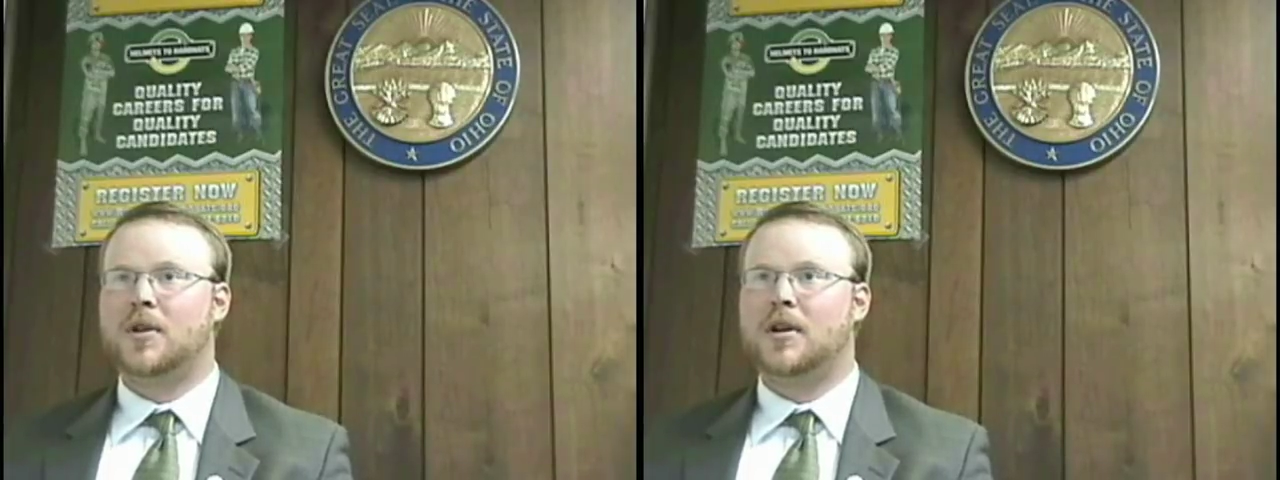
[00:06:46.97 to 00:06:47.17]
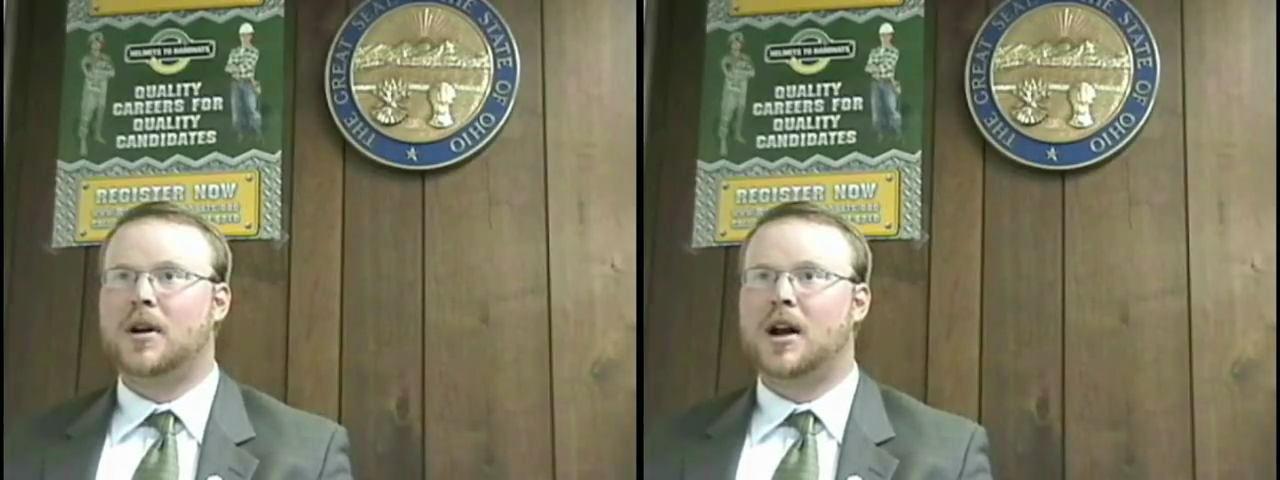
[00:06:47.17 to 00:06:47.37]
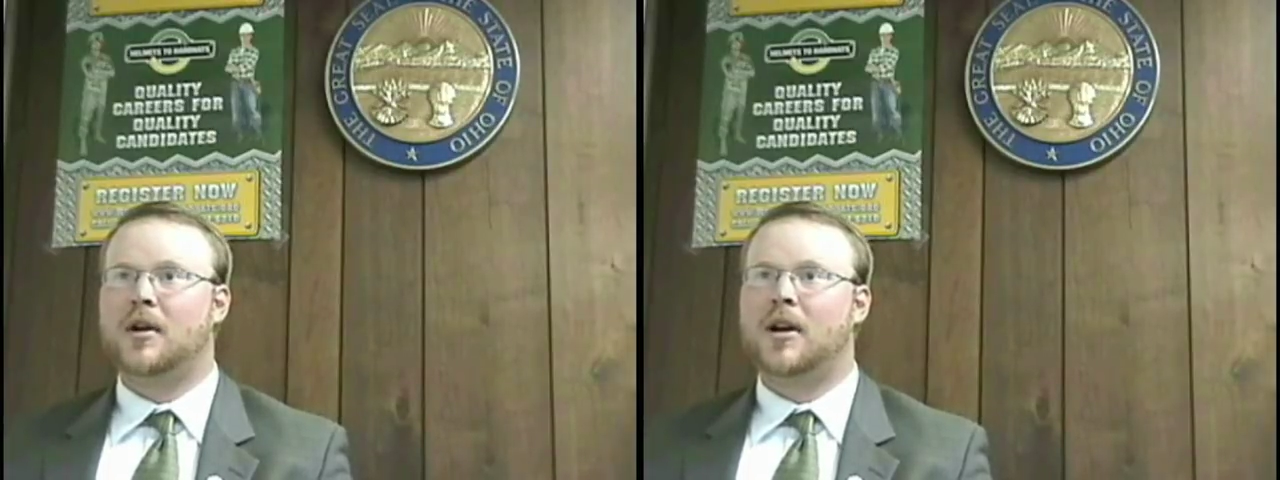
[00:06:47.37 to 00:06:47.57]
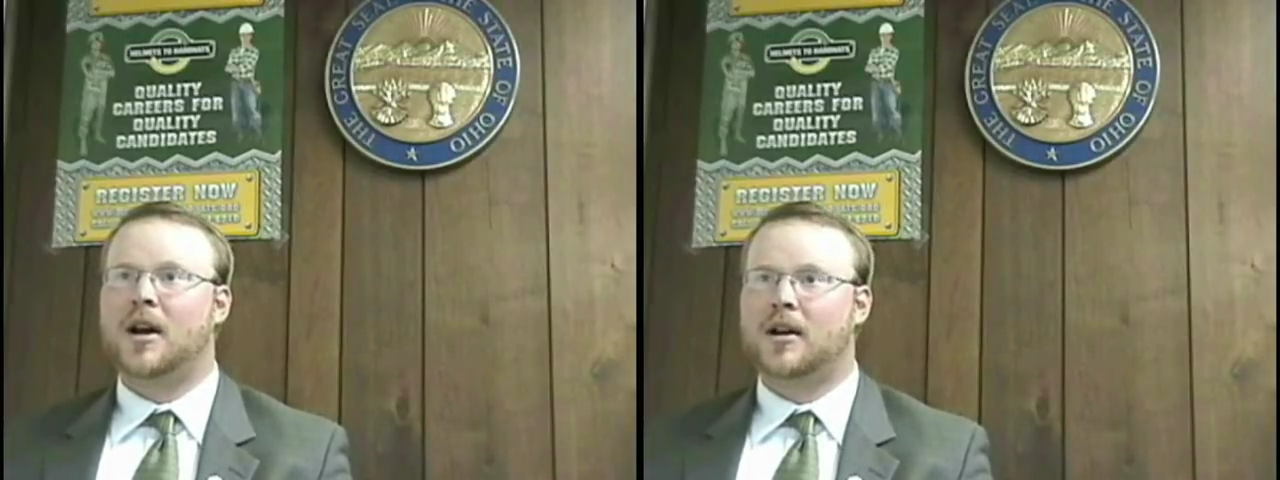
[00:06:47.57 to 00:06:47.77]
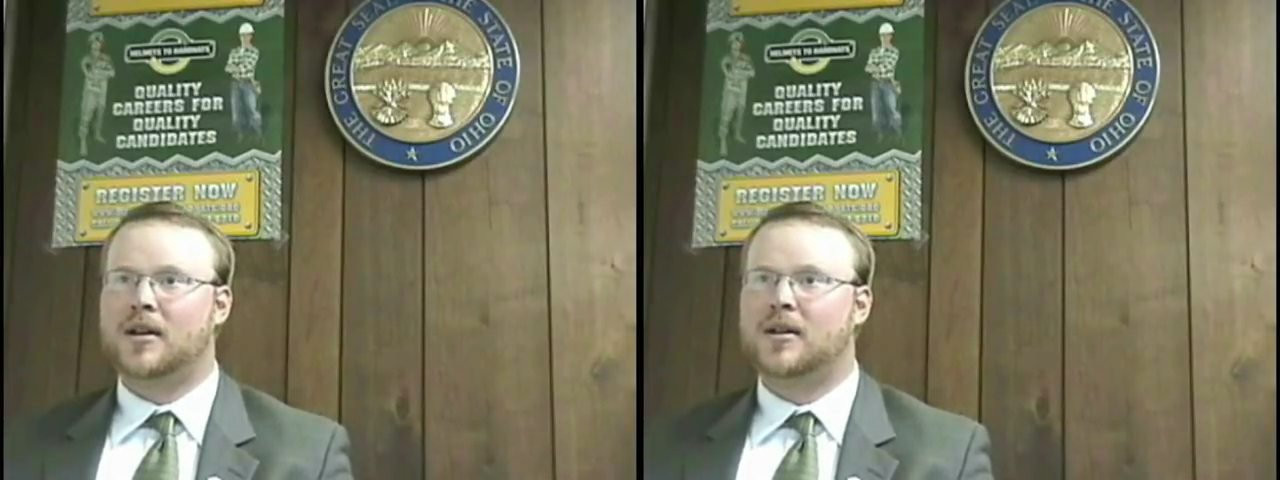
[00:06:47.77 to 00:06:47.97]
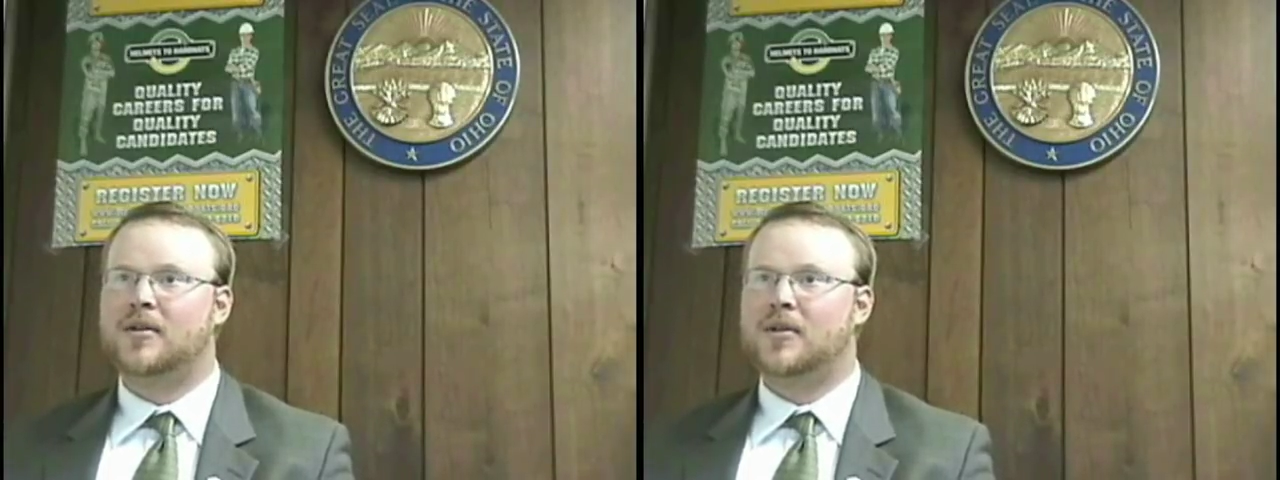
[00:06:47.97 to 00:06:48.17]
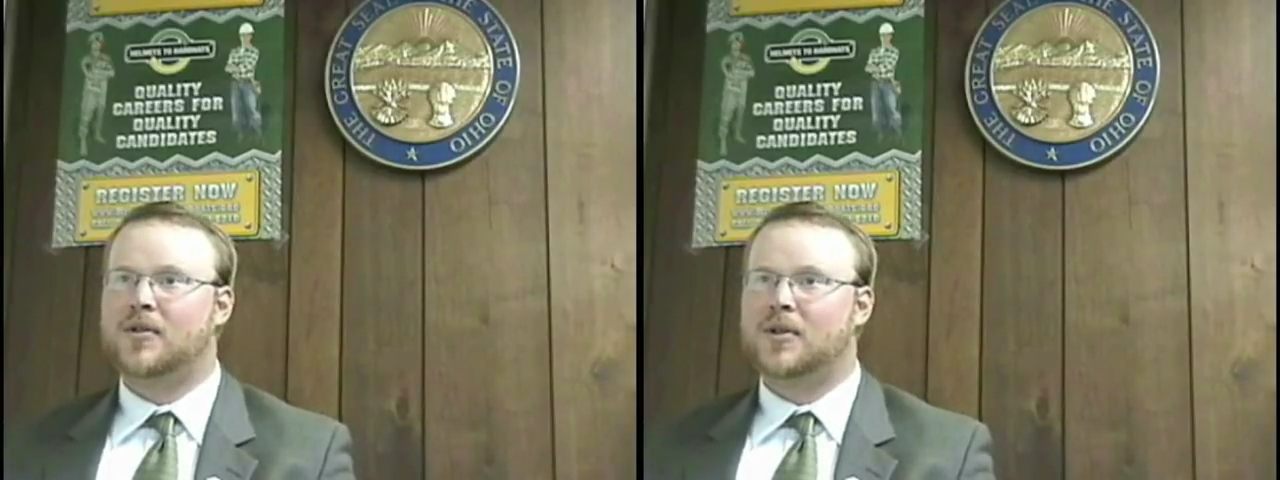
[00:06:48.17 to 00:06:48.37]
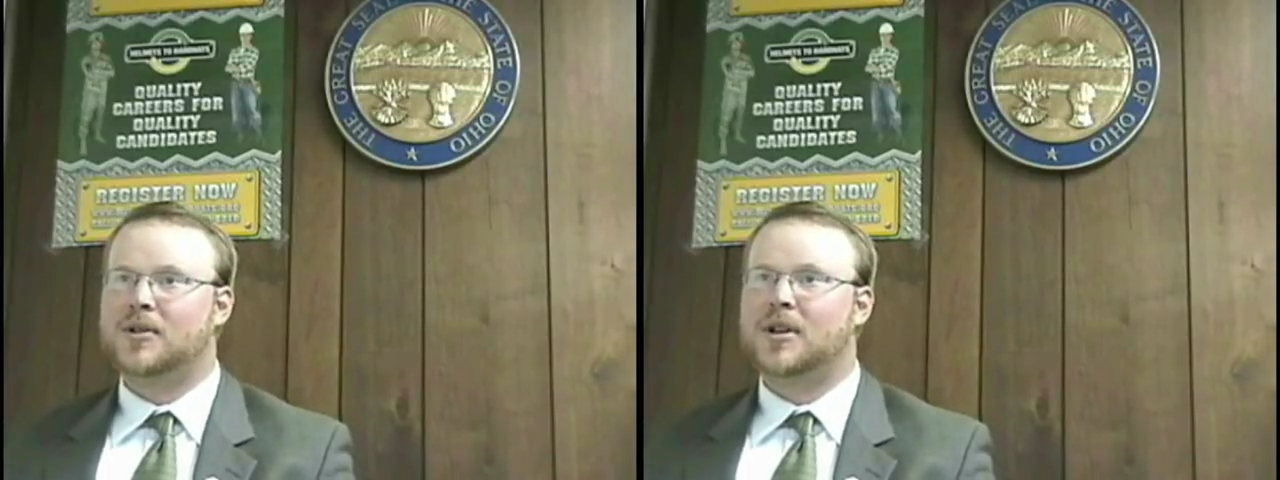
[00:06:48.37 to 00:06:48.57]
in Iraq for the
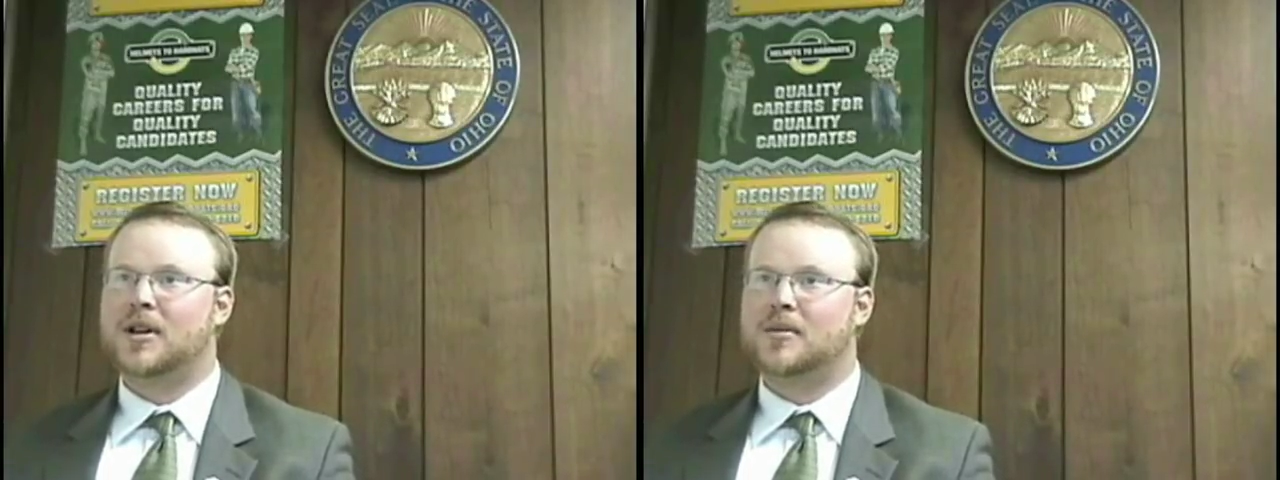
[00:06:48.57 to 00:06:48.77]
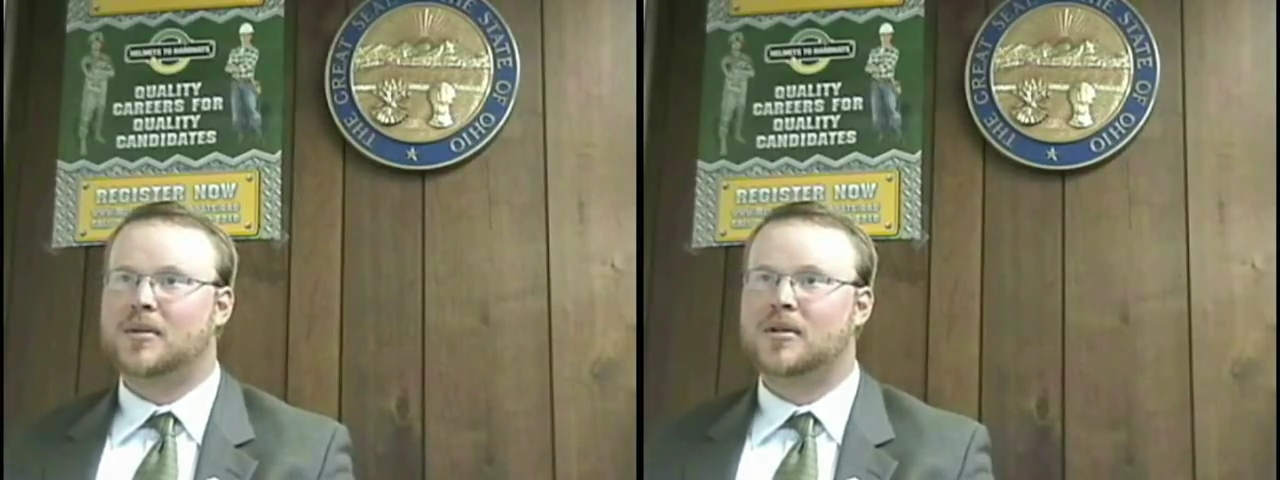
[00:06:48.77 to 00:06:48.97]
first time.